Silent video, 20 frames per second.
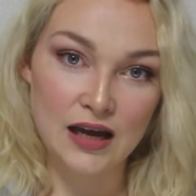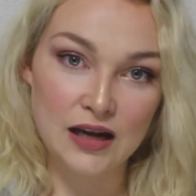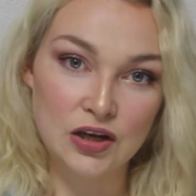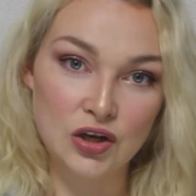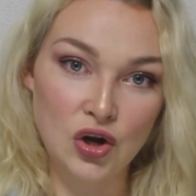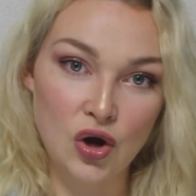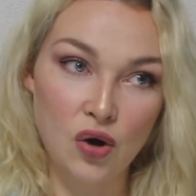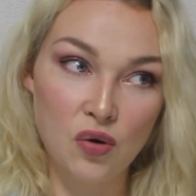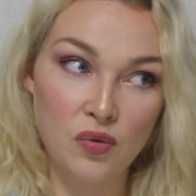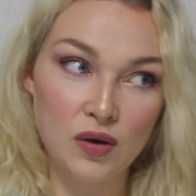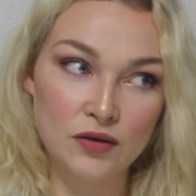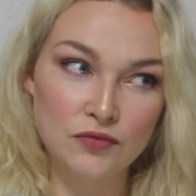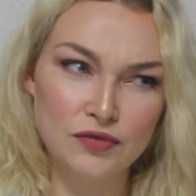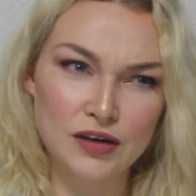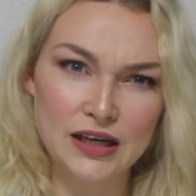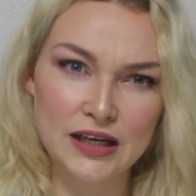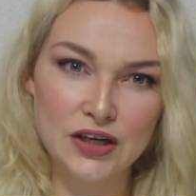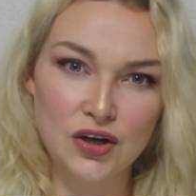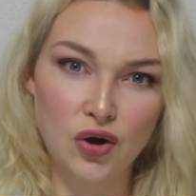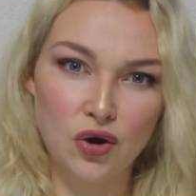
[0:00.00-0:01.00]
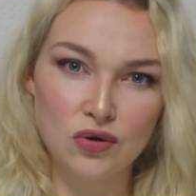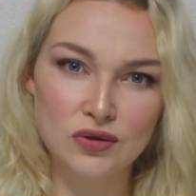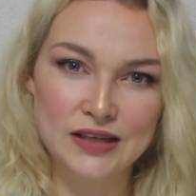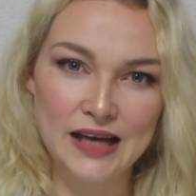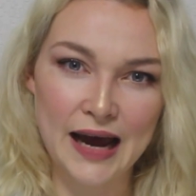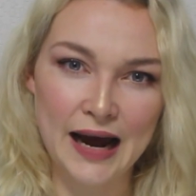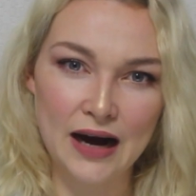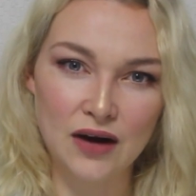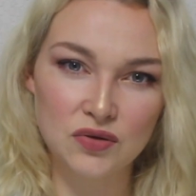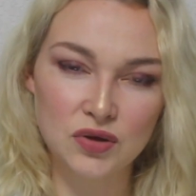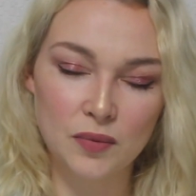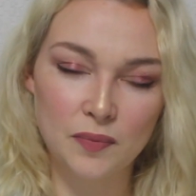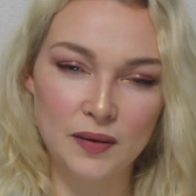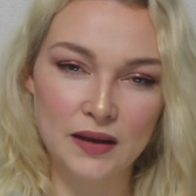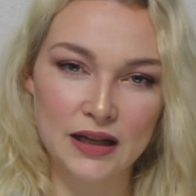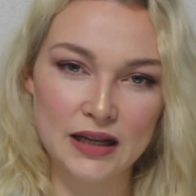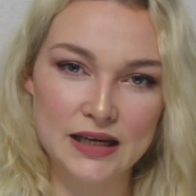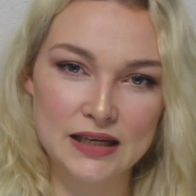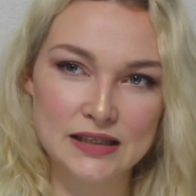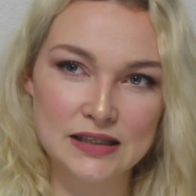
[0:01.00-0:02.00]
No one really knows how the
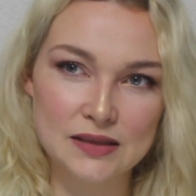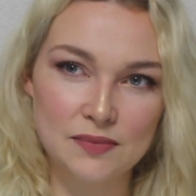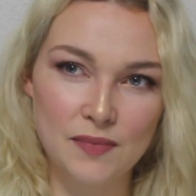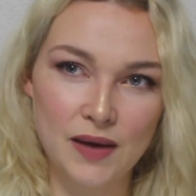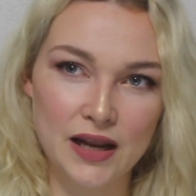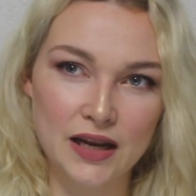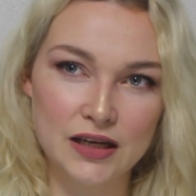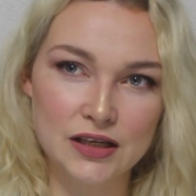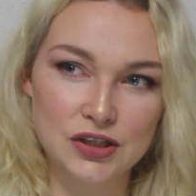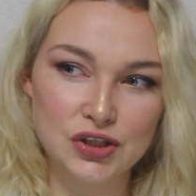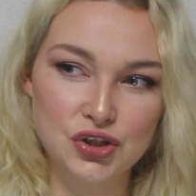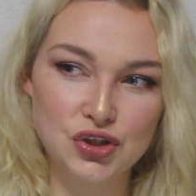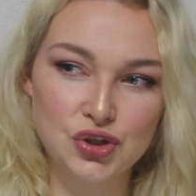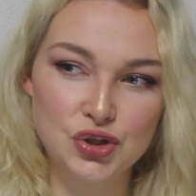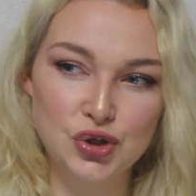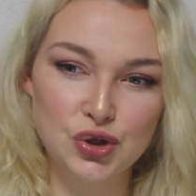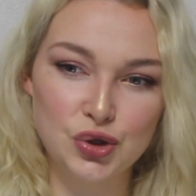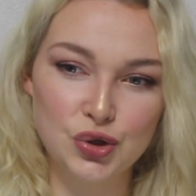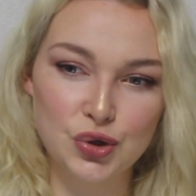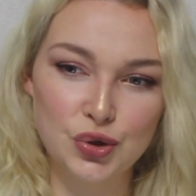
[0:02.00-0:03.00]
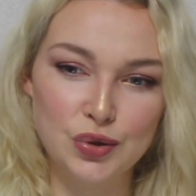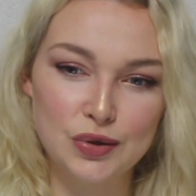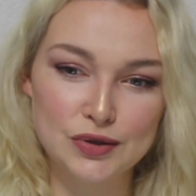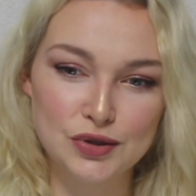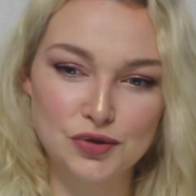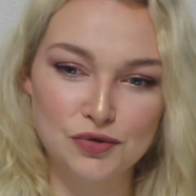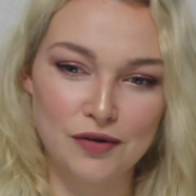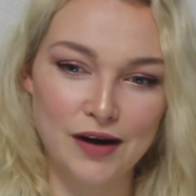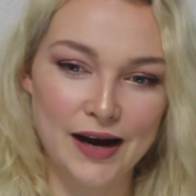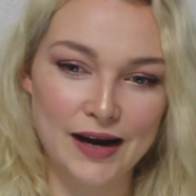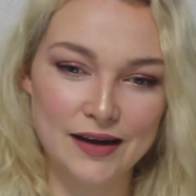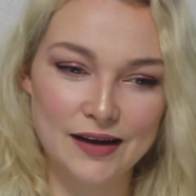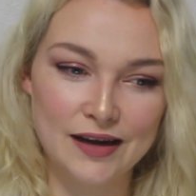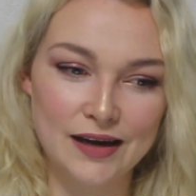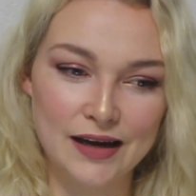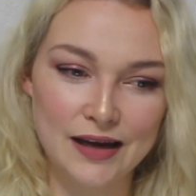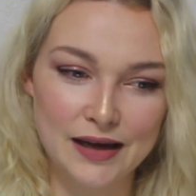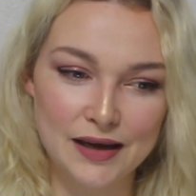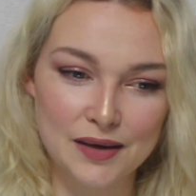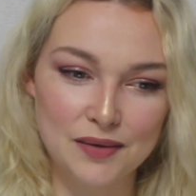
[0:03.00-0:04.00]
police managed to track
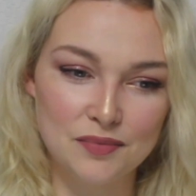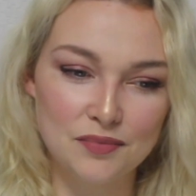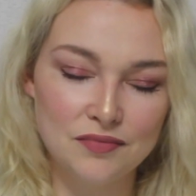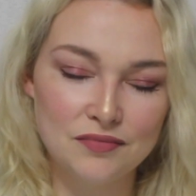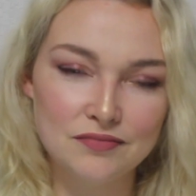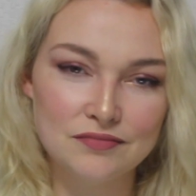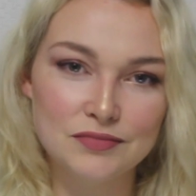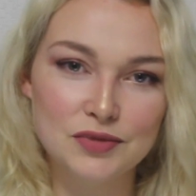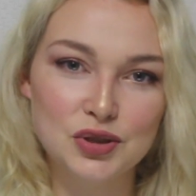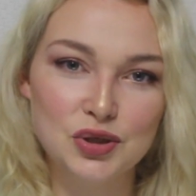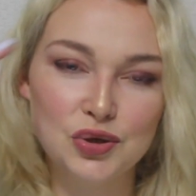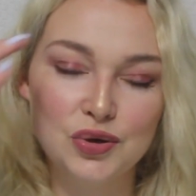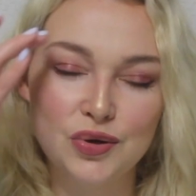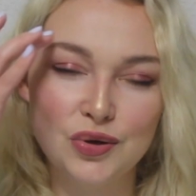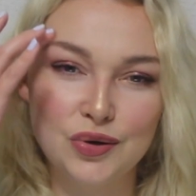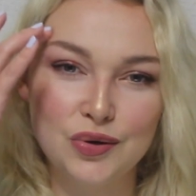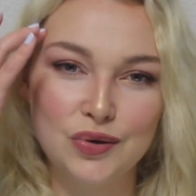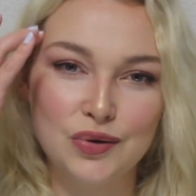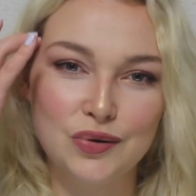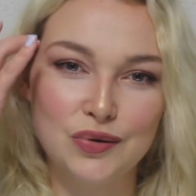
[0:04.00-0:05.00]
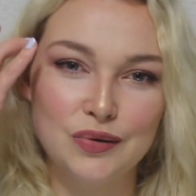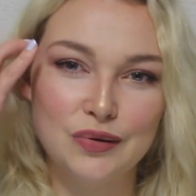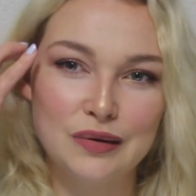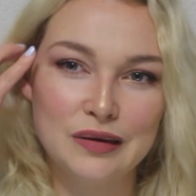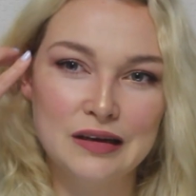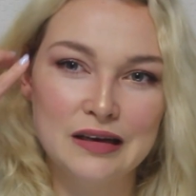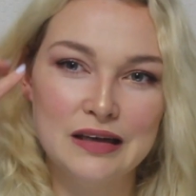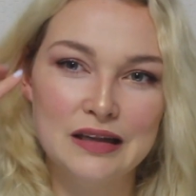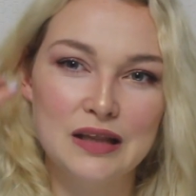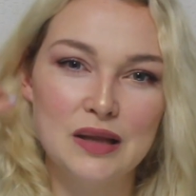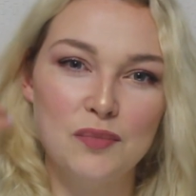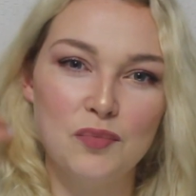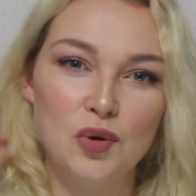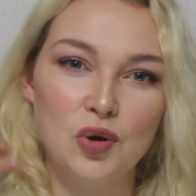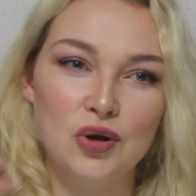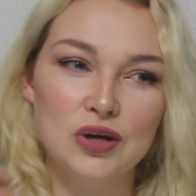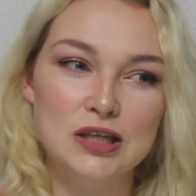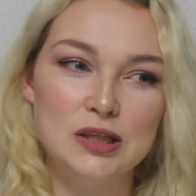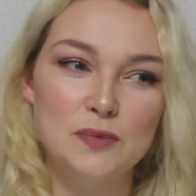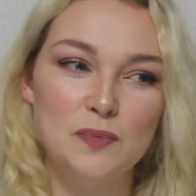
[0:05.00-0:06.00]
him to the
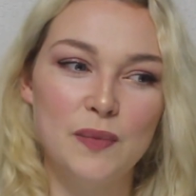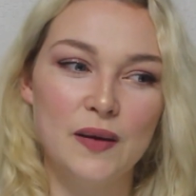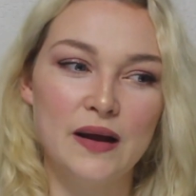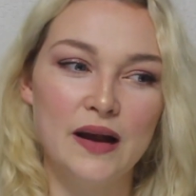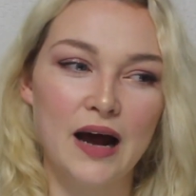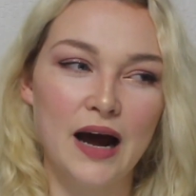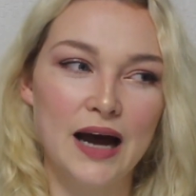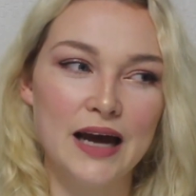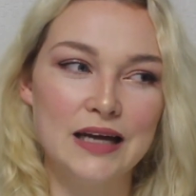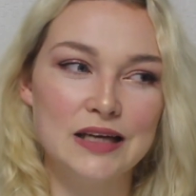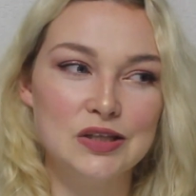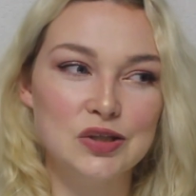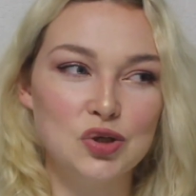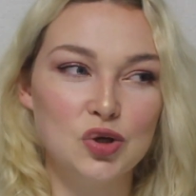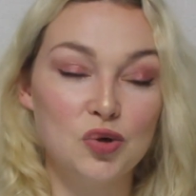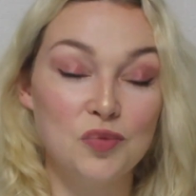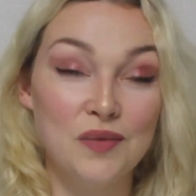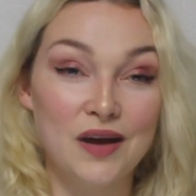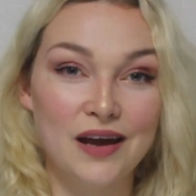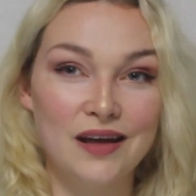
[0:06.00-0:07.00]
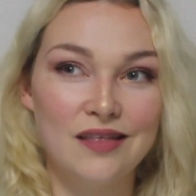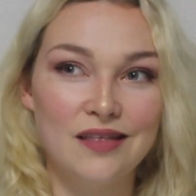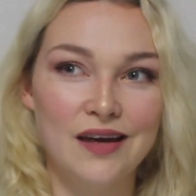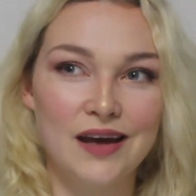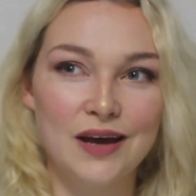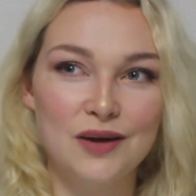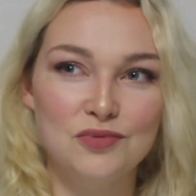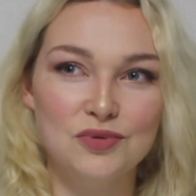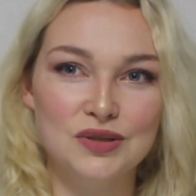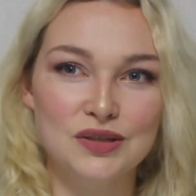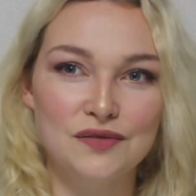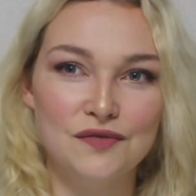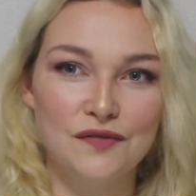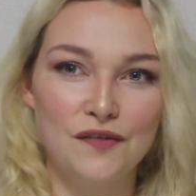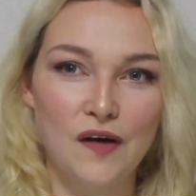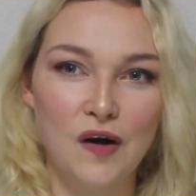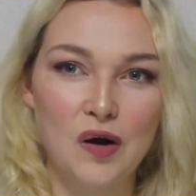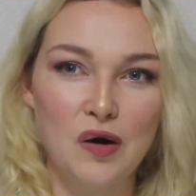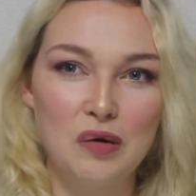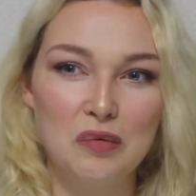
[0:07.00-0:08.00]
murders, but I assume either it was
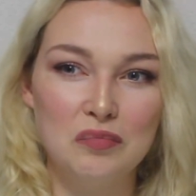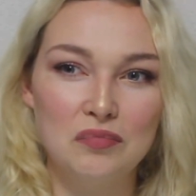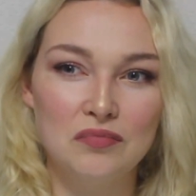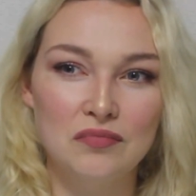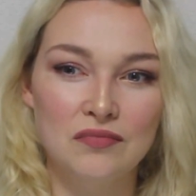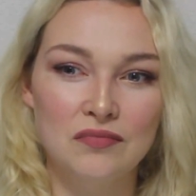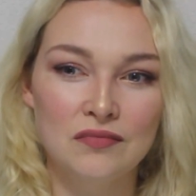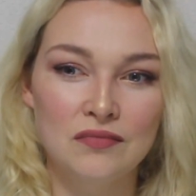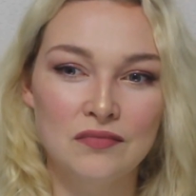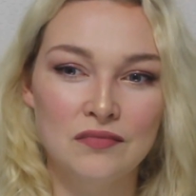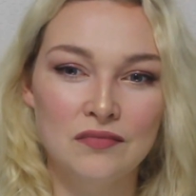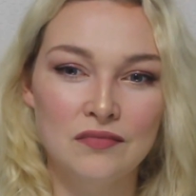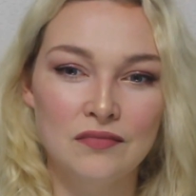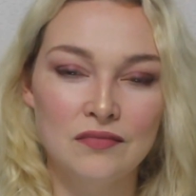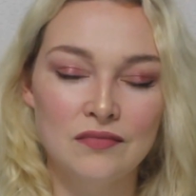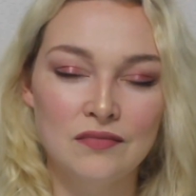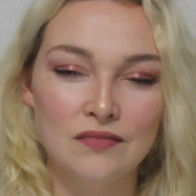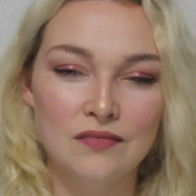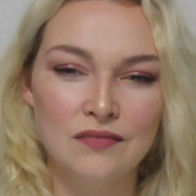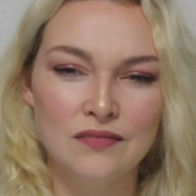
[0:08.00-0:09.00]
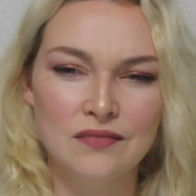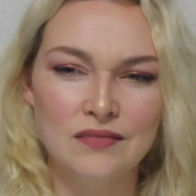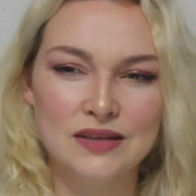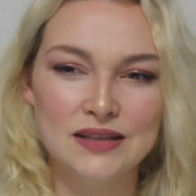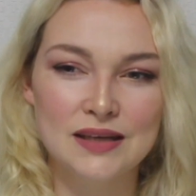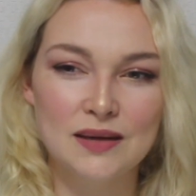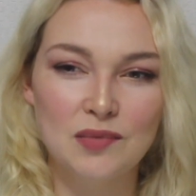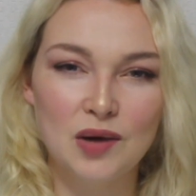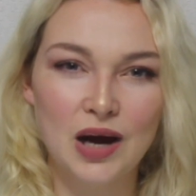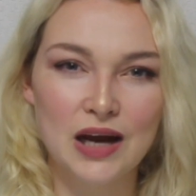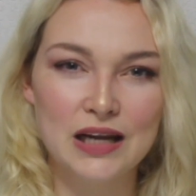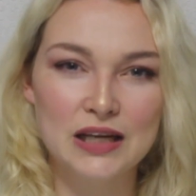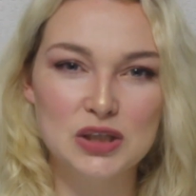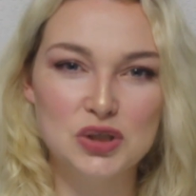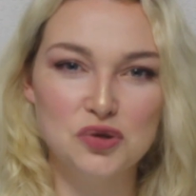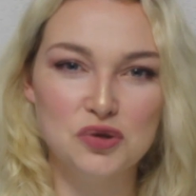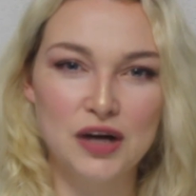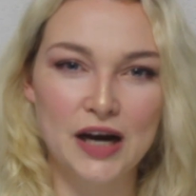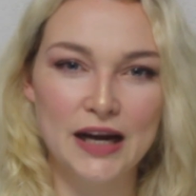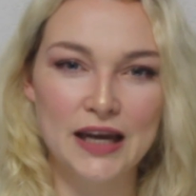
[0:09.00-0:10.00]
from some kind of
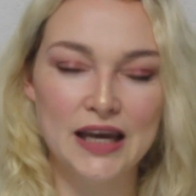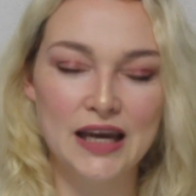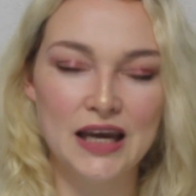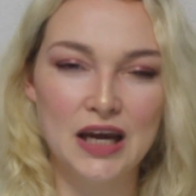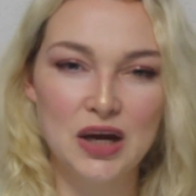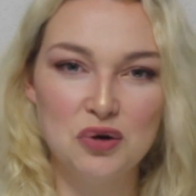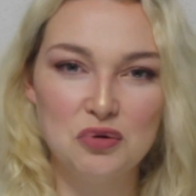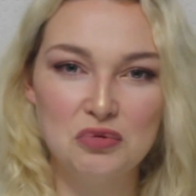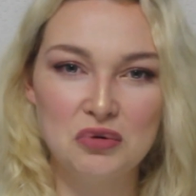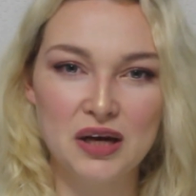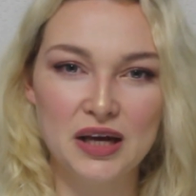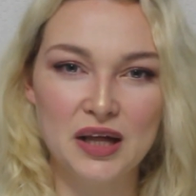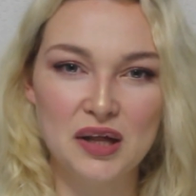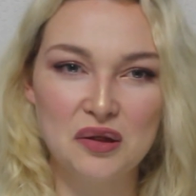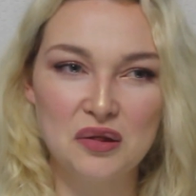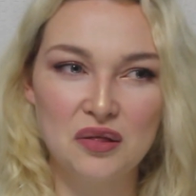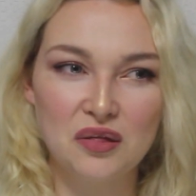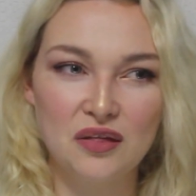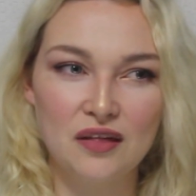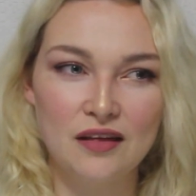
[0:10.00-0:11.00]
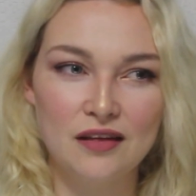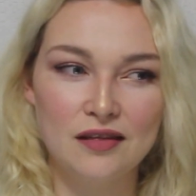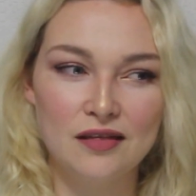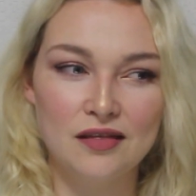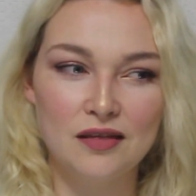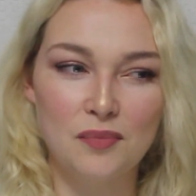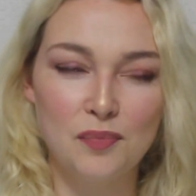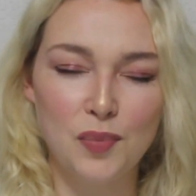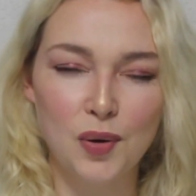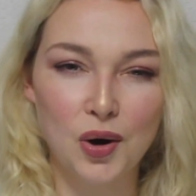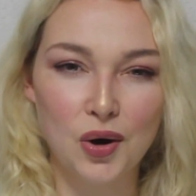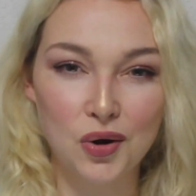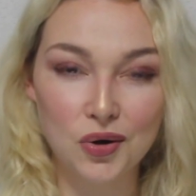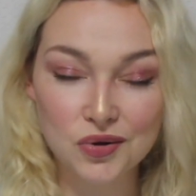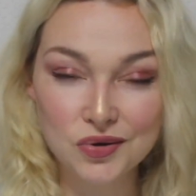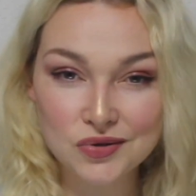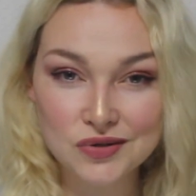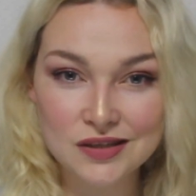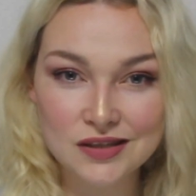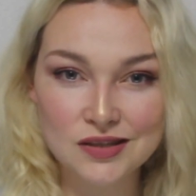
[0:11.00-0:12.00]
tracking with the
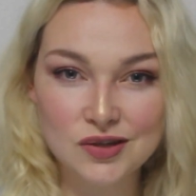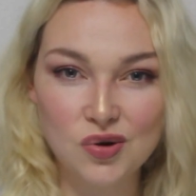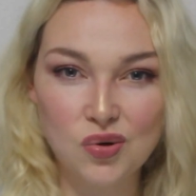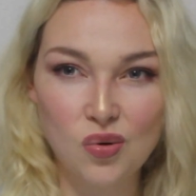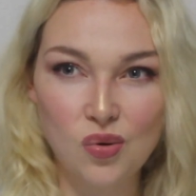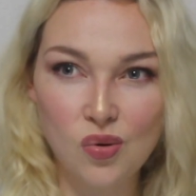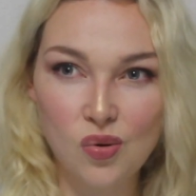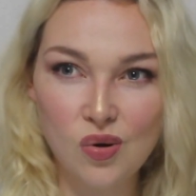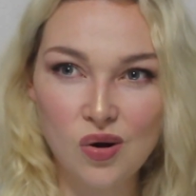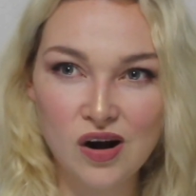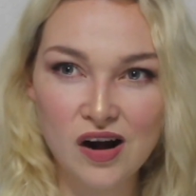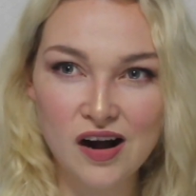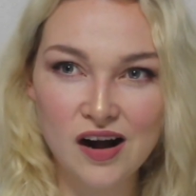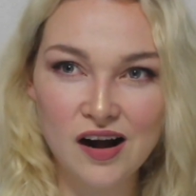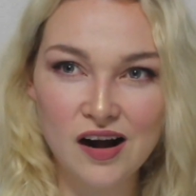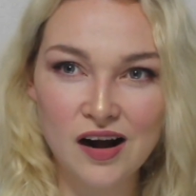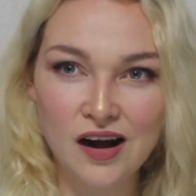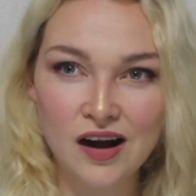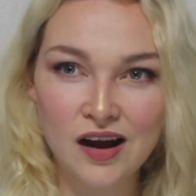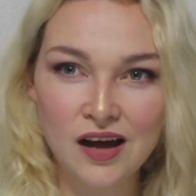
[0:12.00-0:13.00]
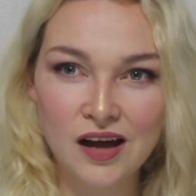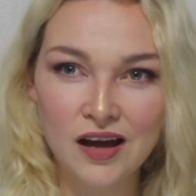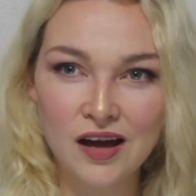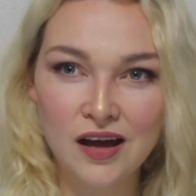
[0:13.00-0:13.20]
post, or